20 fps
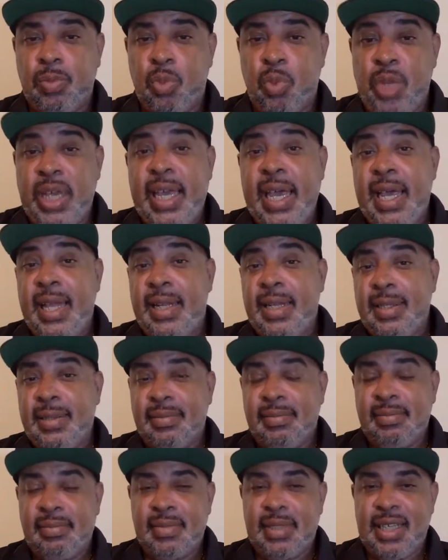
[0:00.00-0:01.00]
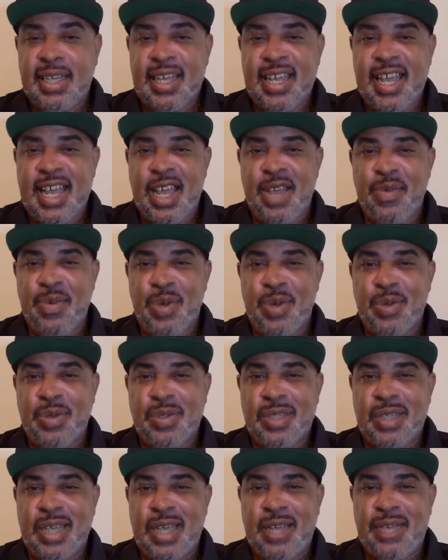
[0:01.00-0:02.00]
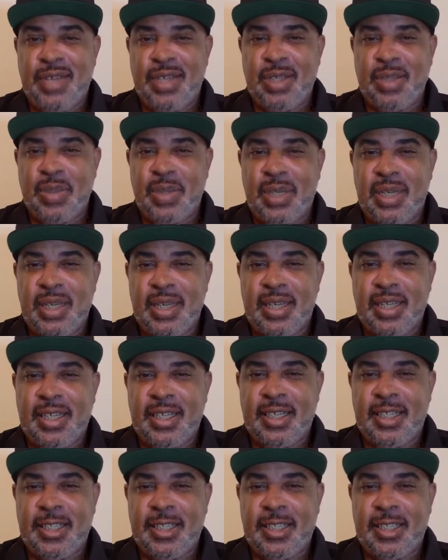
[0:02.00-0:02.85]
weekend, and we will see after this weekend.